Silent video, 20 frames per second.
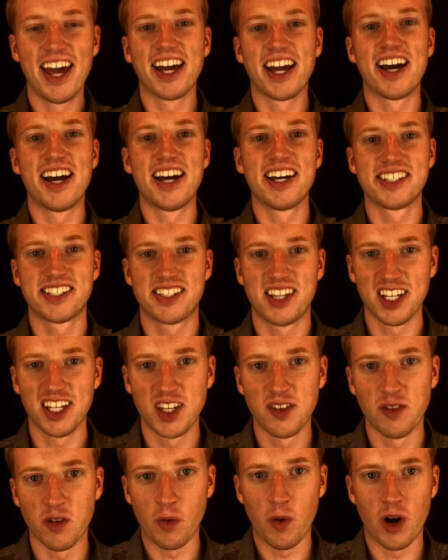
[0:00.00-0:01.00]
Hey guys,
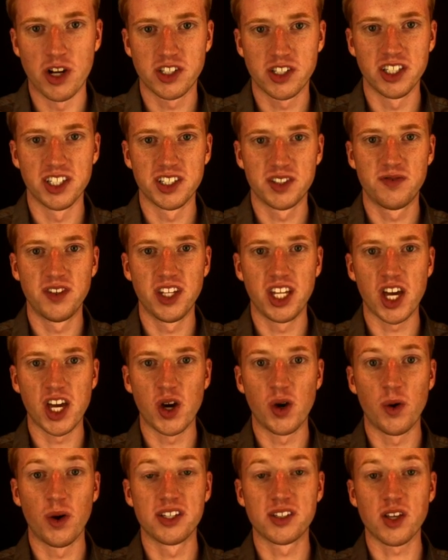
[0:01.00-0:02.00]
thank you for watching this
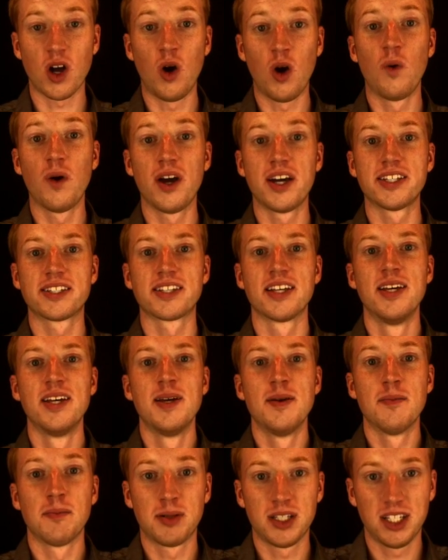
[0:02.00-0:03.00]
video. As always,
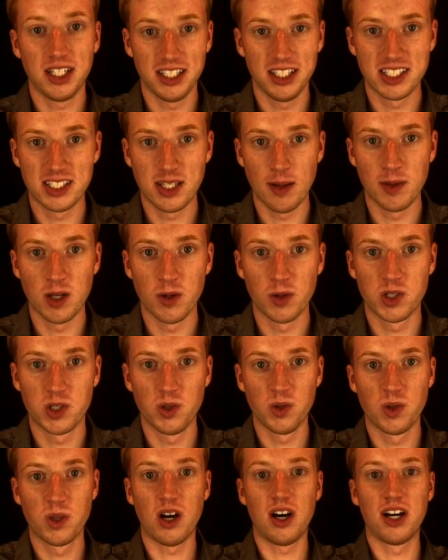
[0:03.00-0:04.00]
please let me know what
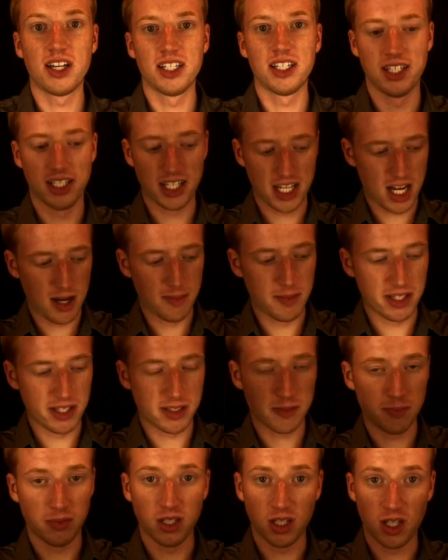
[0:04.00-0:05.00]
you thought in the
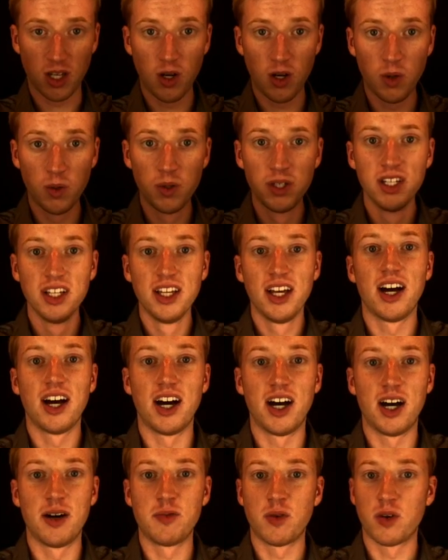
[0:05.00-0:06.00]
comments below,
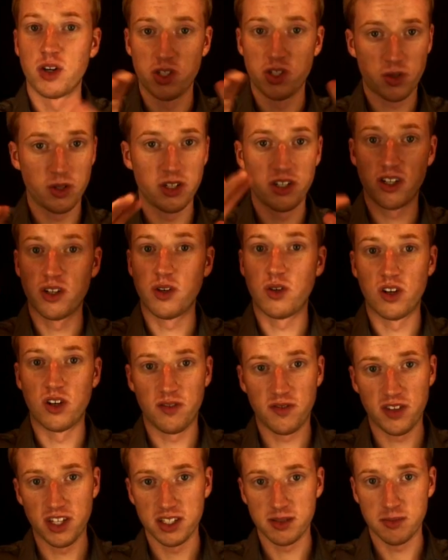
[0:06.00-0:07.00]
or on Twitter or
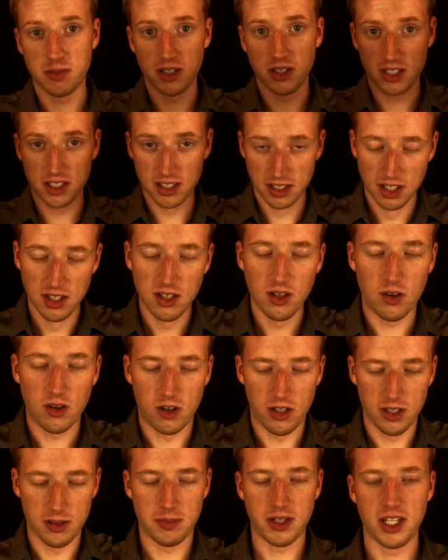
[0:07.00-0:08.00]
on Facebook, or
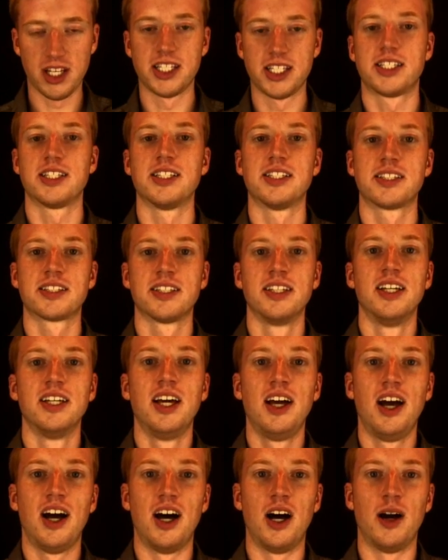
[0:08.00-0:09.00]
all the places.
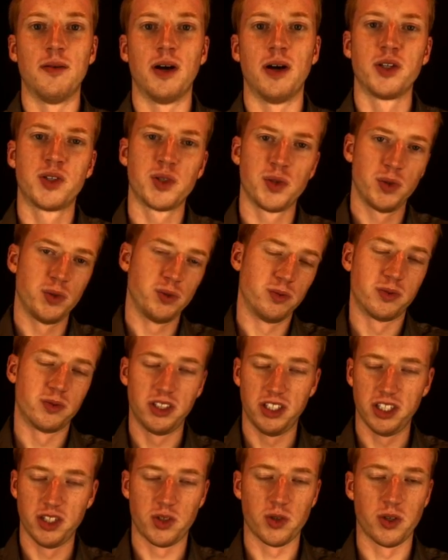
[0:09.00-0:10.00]
I do
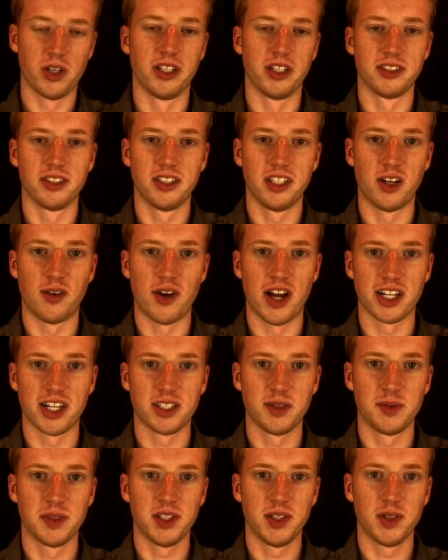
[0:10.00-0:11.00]
really enjoy
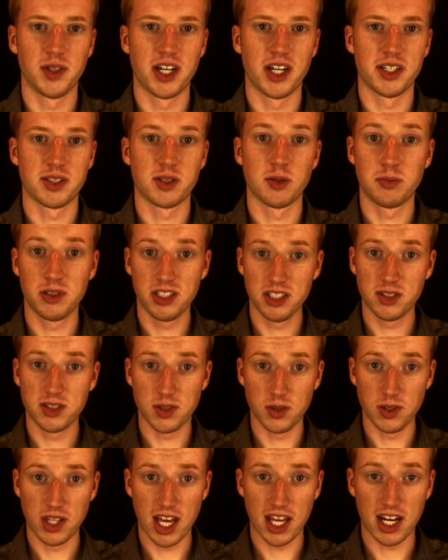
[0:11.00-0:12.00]
interacting with you guys, so please
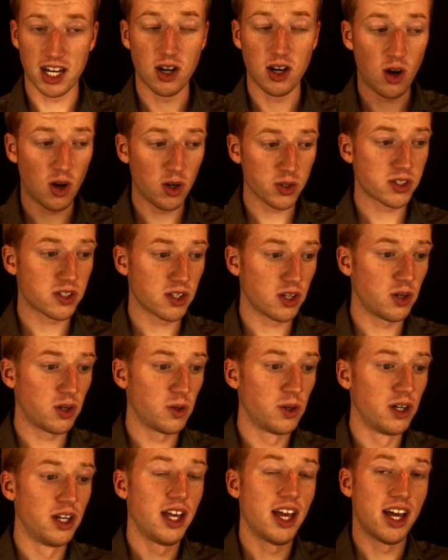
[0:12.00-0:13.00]
do that. And
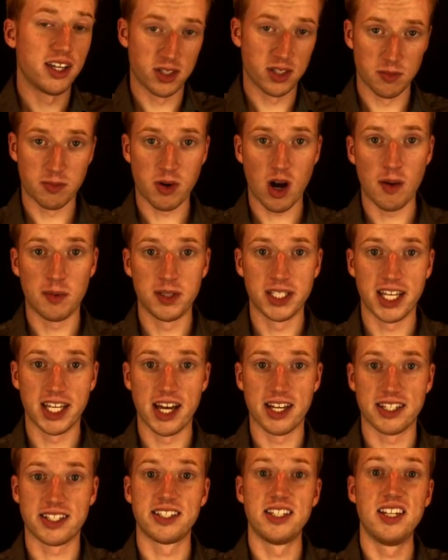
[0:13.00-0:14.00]
also, as you can probably
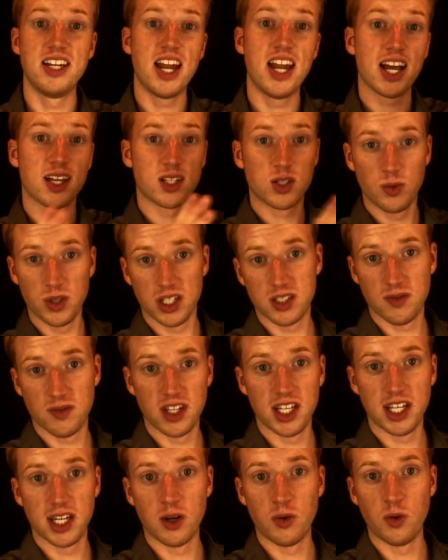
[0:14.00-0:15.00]
guess, next week's
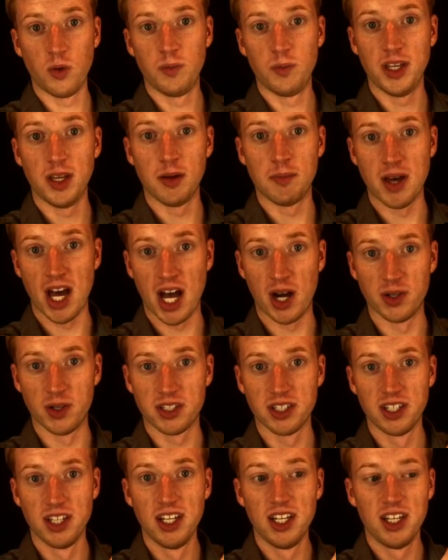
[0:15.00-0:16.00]
video will be
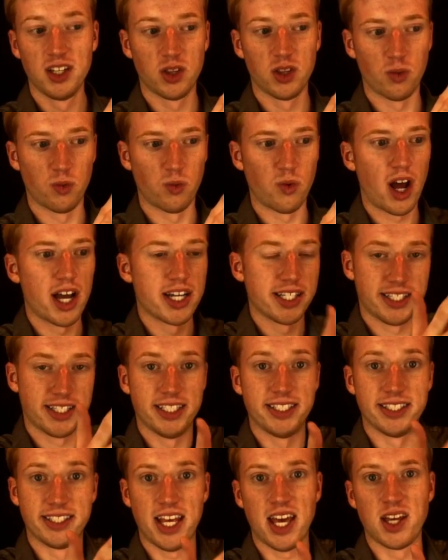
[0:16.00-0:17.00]
about the
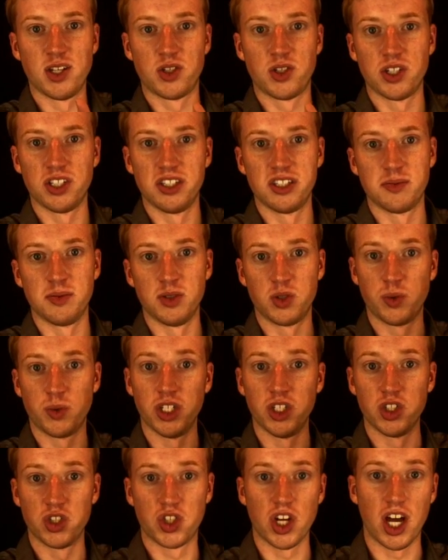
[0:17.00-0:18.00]
rising tensions
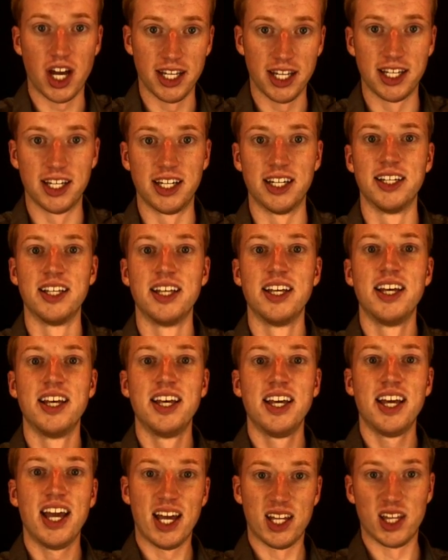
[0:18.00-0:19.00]
between China
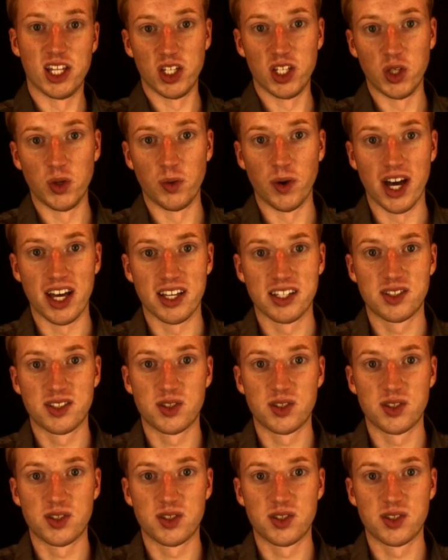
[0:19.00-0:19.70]
and the US.